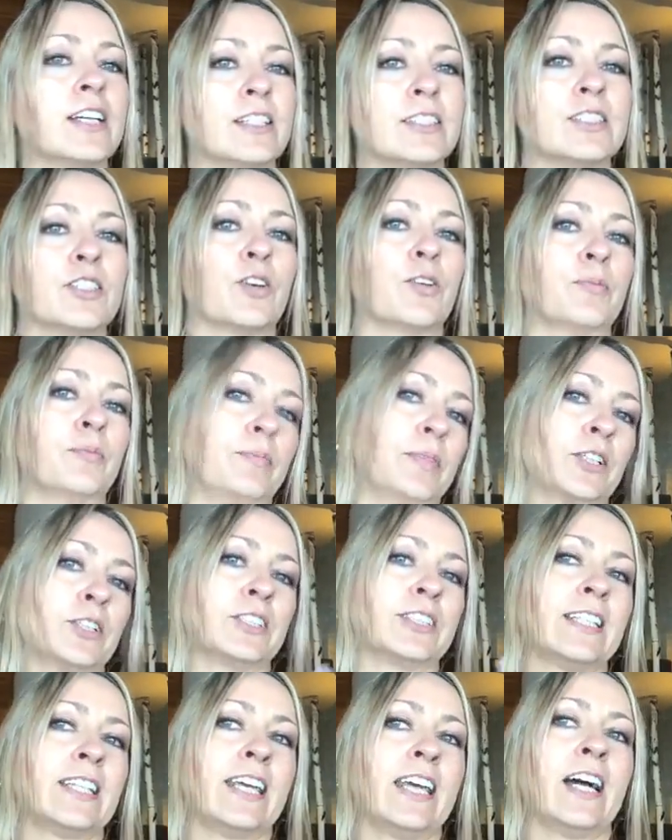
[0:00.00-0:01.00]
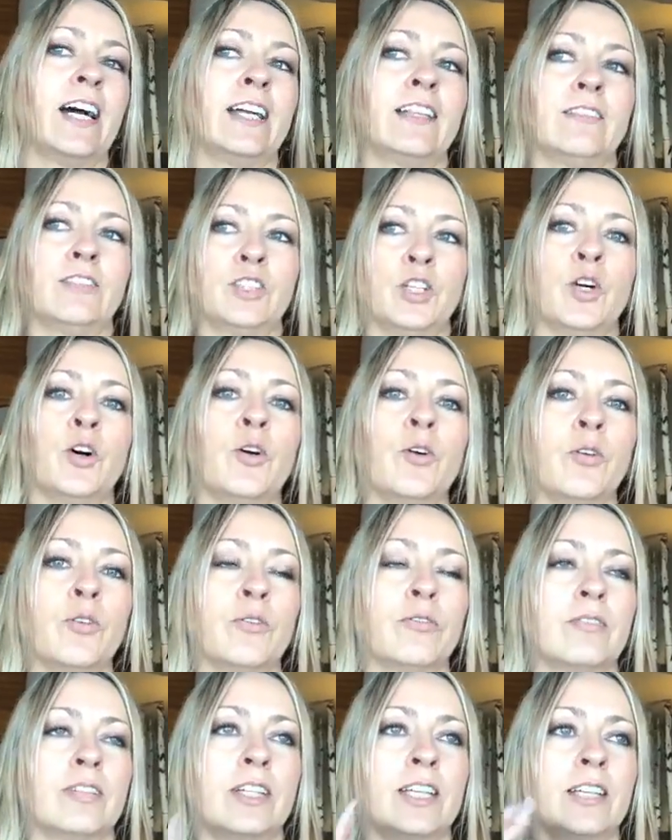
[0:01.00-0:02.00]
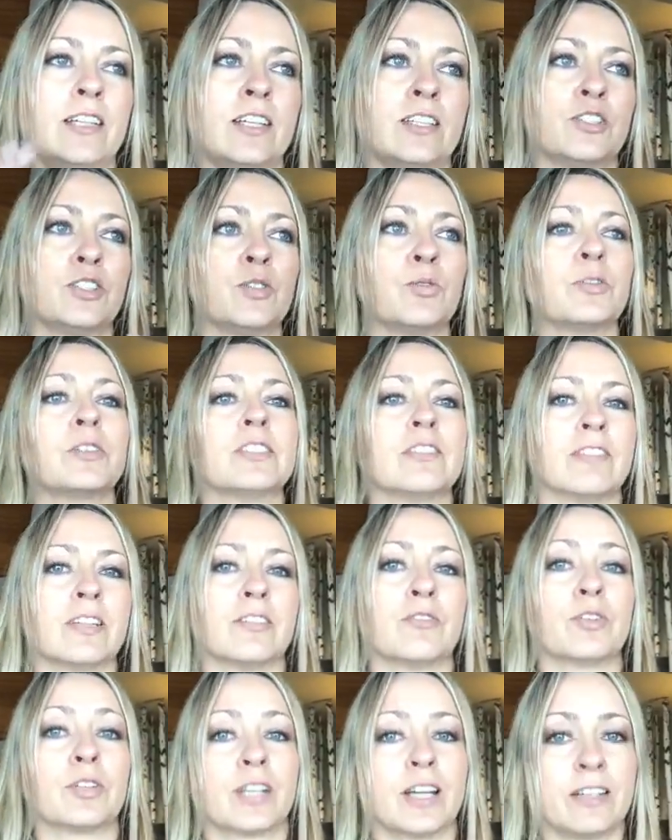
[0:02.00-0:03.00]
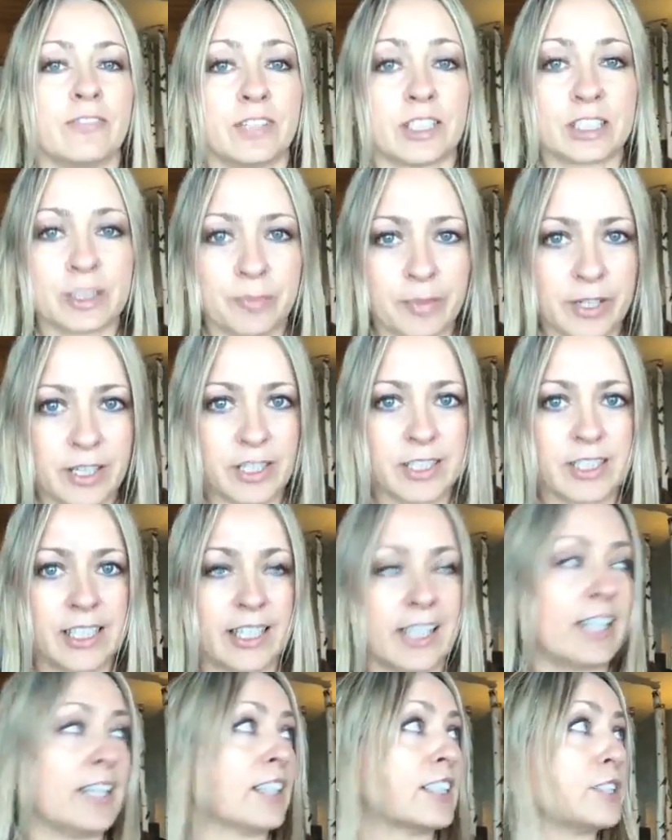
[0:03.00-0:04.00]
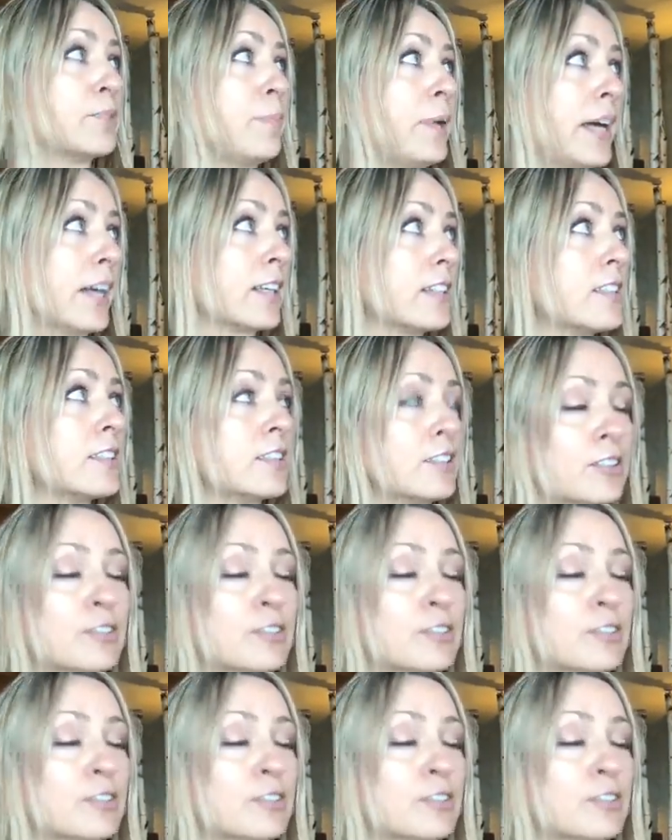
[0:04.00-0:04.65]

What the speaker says: So because they know intuitively what kind of experience they can expect